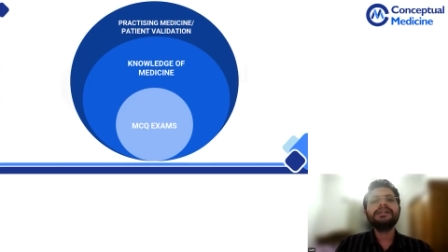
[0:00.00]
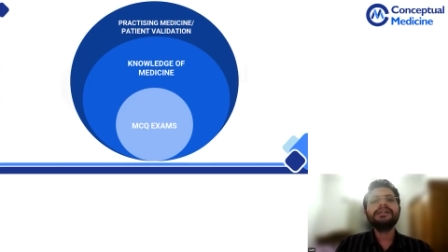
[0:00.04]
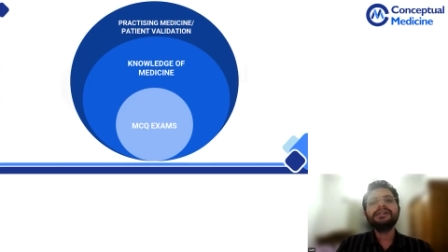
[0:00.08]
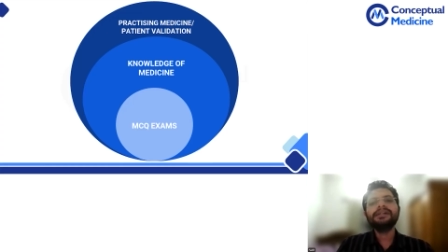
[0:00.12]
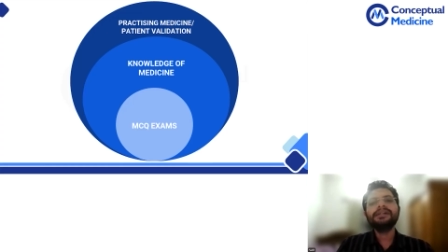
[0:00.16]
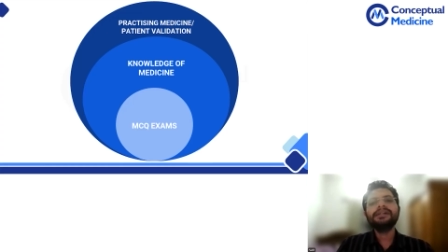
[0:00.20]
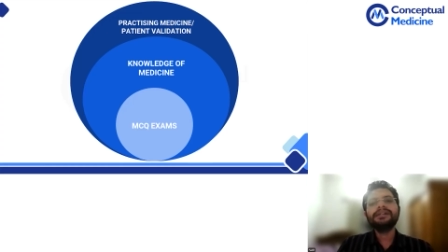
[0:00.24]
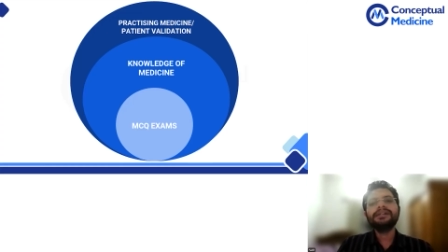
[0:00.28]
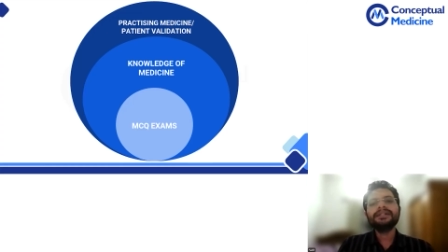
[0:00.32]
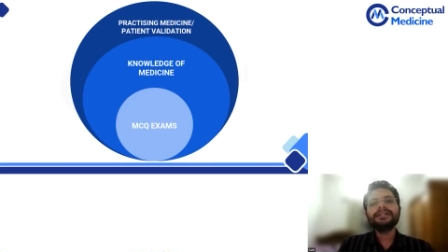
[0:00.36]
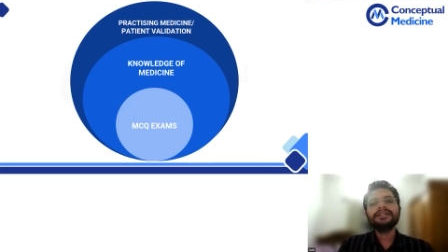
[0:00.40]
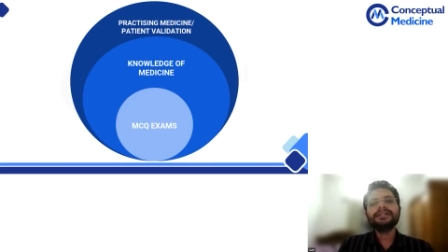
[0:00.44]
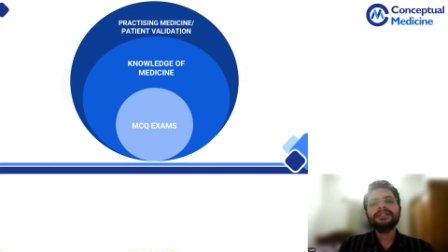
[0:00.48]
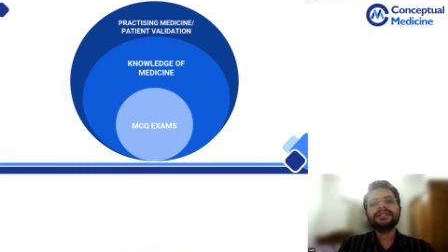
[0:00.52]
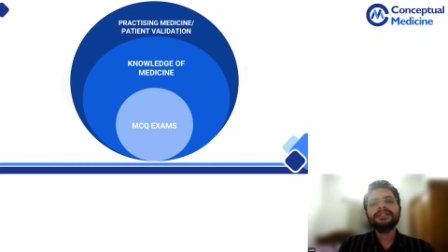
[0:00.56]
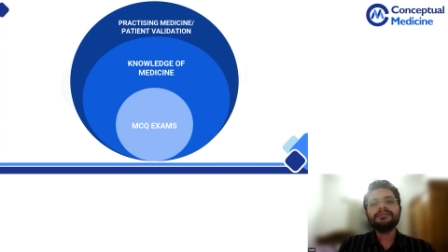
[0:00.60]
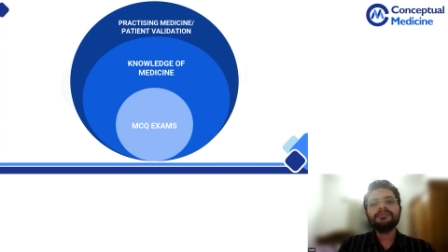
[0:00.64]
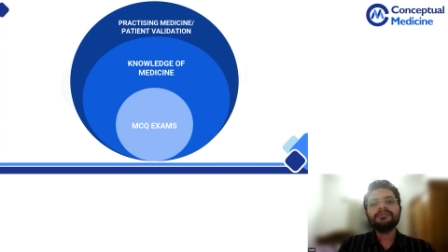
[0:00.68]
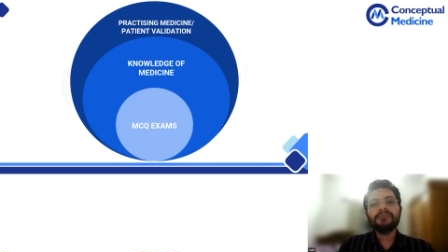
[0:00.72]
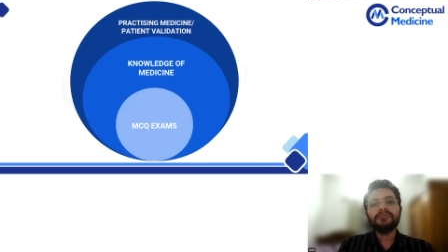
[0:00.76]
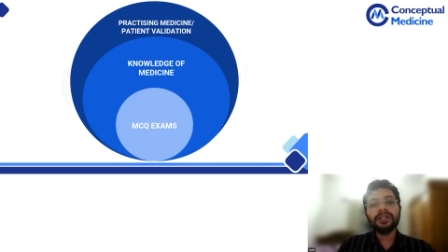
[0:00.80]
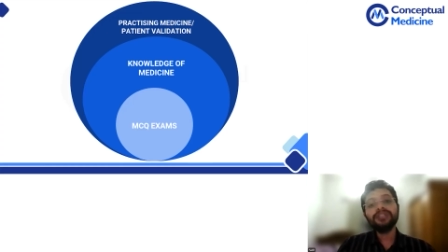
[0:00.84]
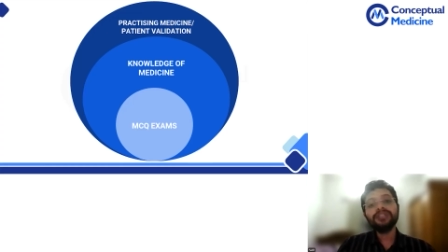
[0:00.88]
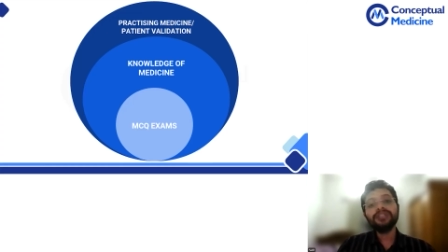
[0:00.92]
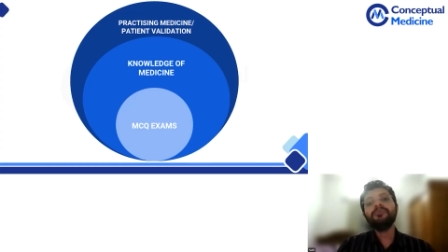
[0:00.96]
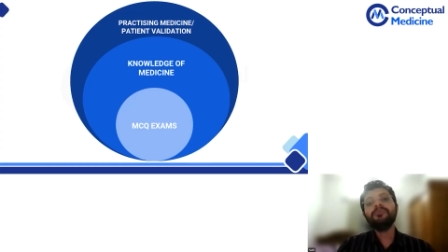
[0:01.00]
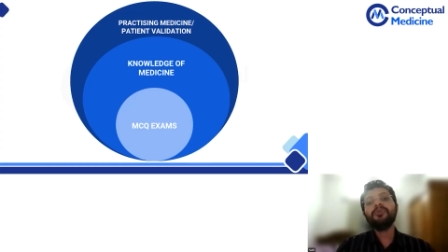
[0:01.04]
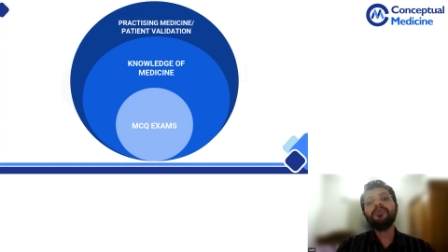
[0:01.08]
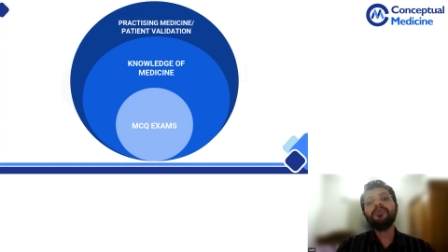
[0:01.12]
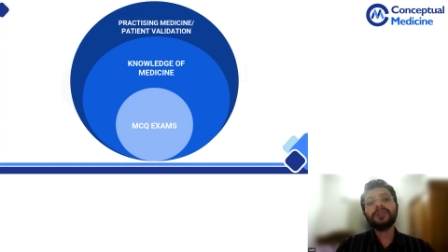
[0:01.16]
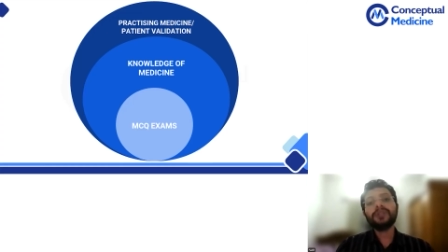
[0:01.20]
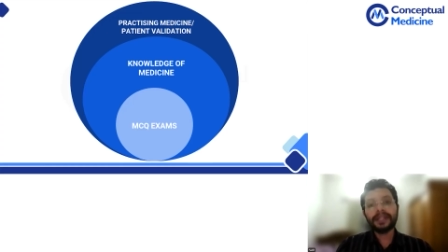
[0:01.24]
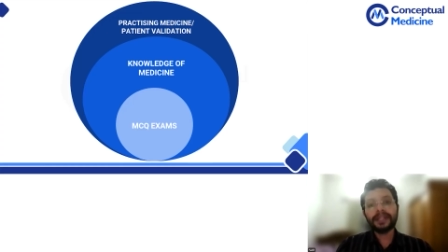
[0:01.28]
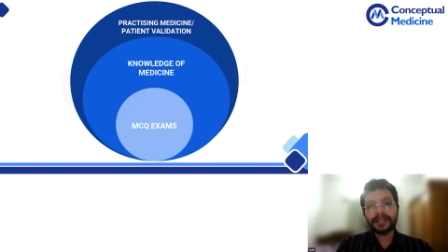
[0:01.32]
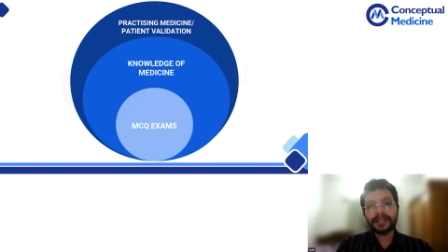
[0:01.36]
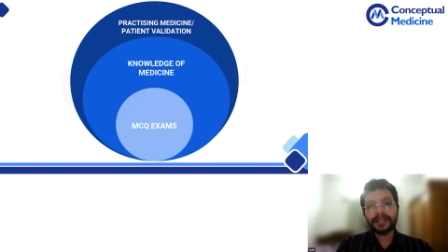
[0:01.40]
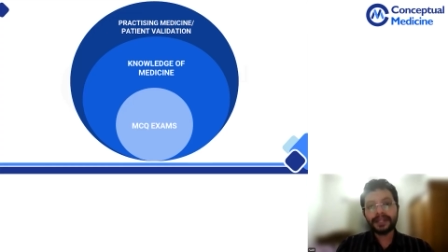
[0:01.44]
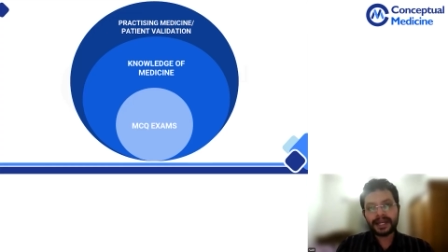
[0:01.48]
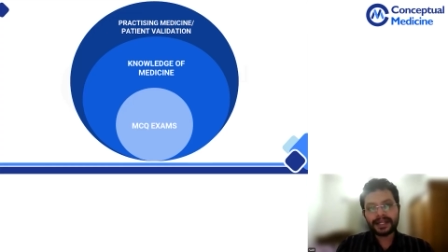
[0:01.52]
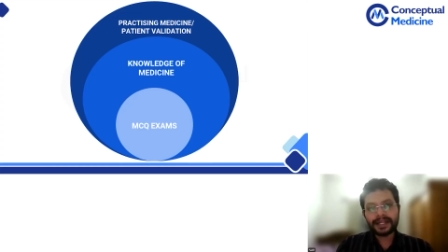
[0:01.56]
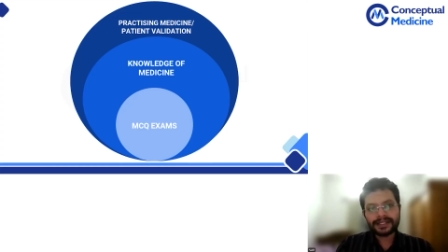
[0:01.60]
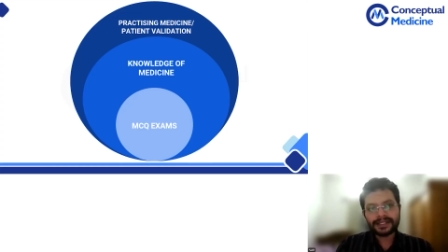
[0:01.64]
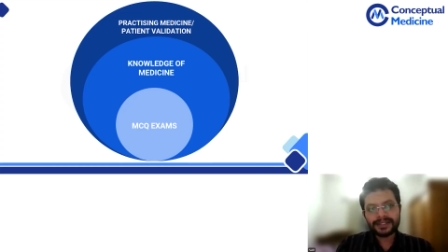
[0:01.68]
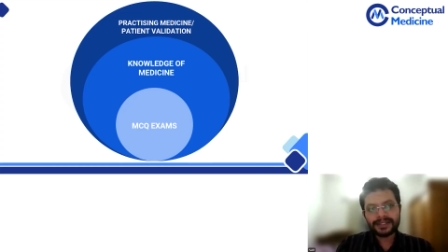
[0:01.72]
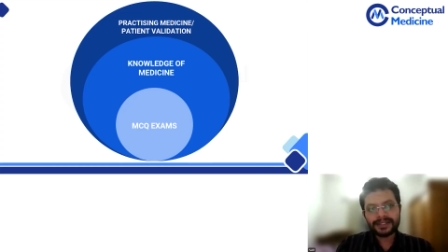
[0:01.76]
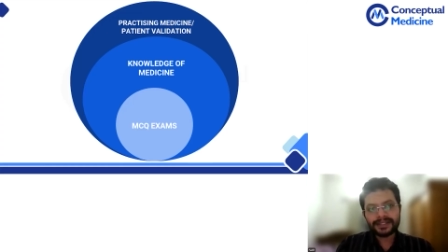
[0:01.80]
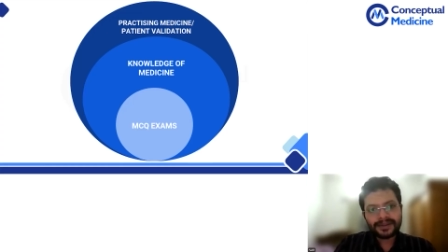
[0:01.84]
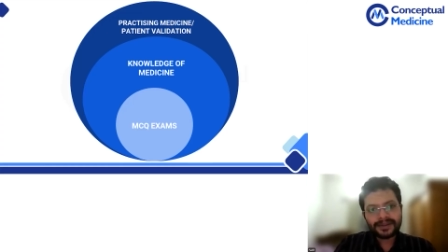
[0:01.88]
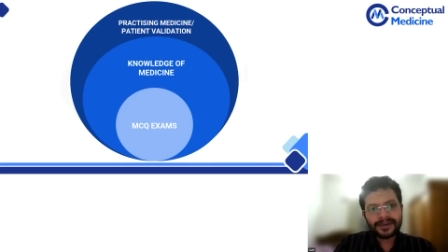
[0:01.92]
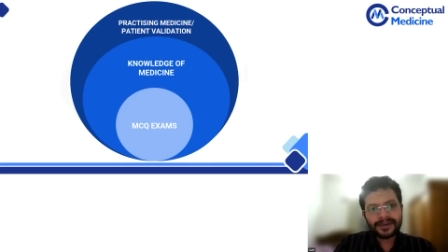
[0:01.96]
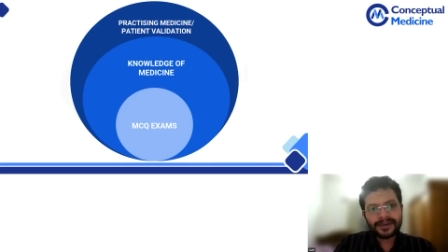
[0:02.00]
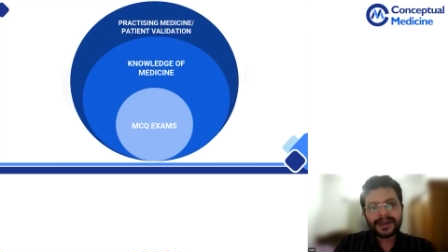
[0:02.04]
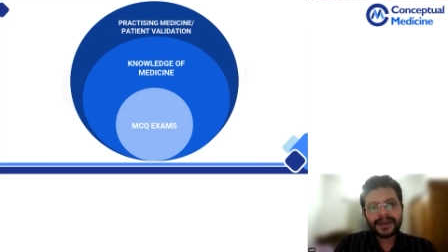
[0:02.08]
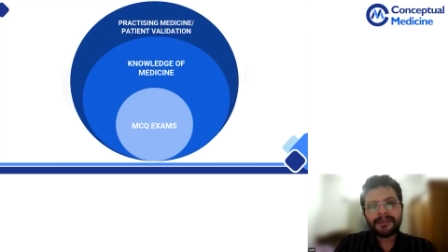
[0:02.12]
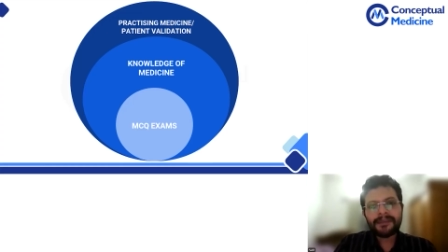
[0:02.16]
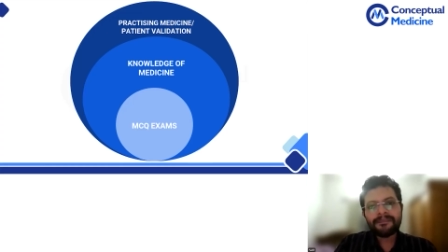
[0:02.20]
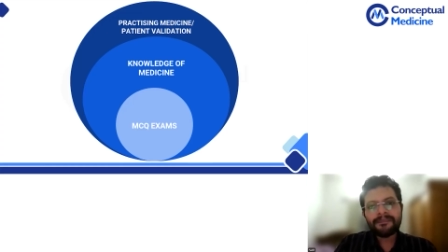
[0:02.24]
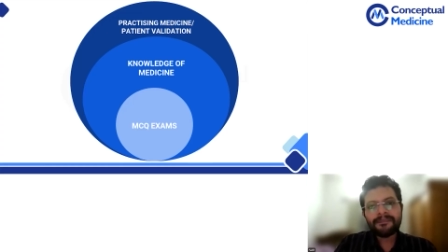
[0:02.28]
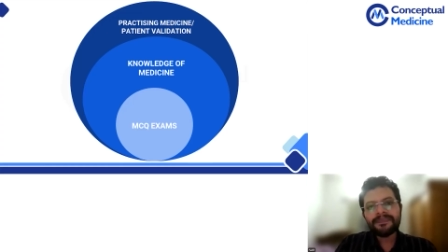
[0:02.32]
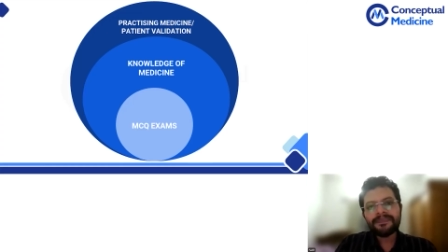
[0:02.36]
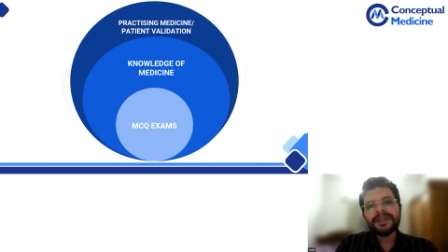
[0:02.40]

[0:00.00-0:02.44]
is much more than that. Okay.